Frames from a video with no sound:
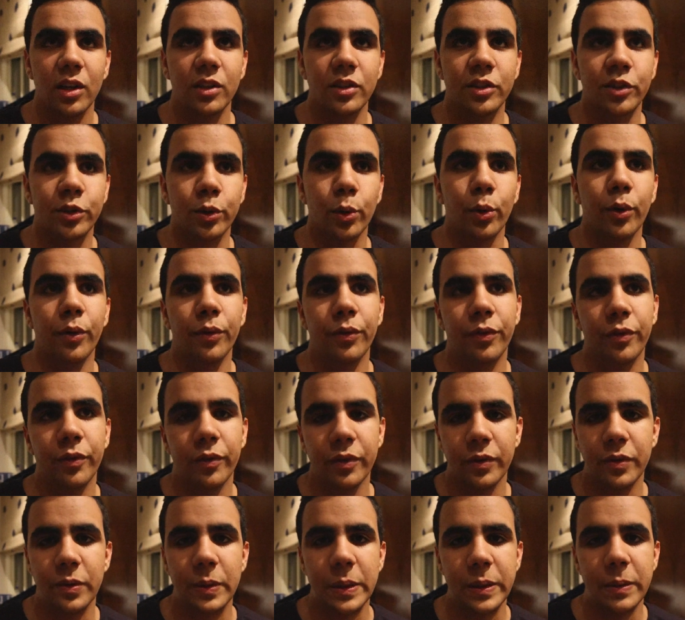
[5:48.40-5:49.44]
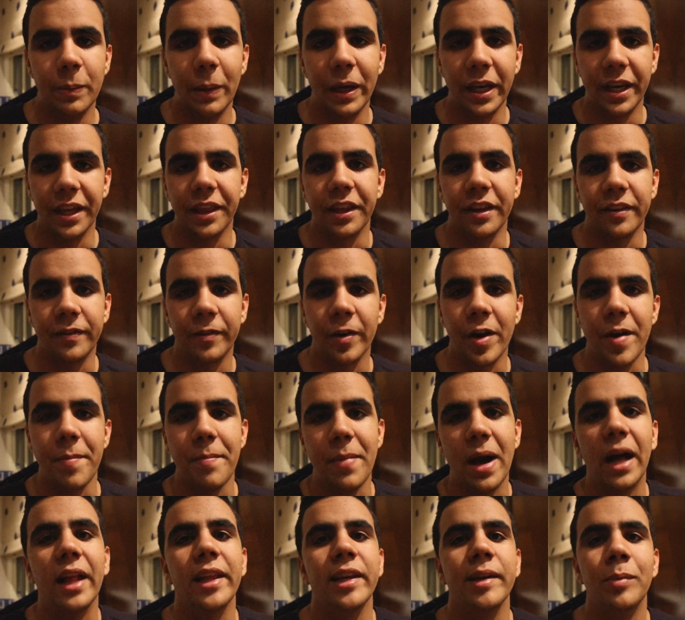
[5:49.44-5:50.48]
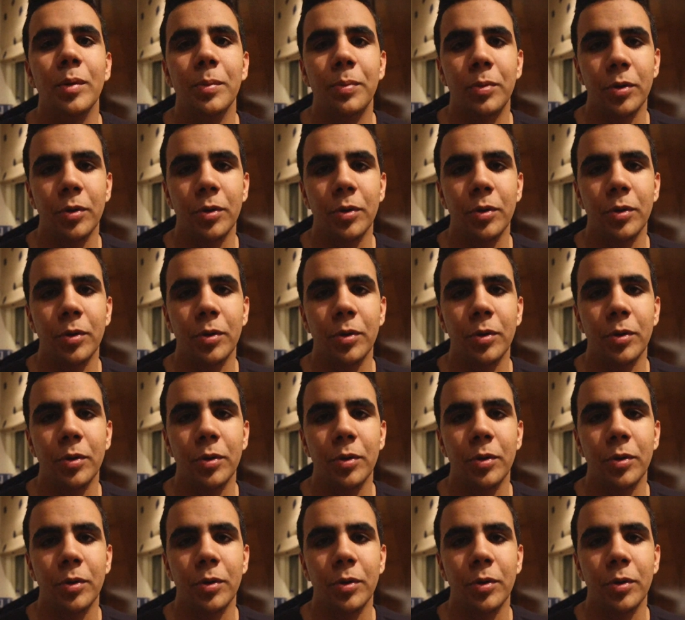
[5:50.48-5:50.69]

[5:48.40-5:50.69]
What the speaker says: sort of making this very malleable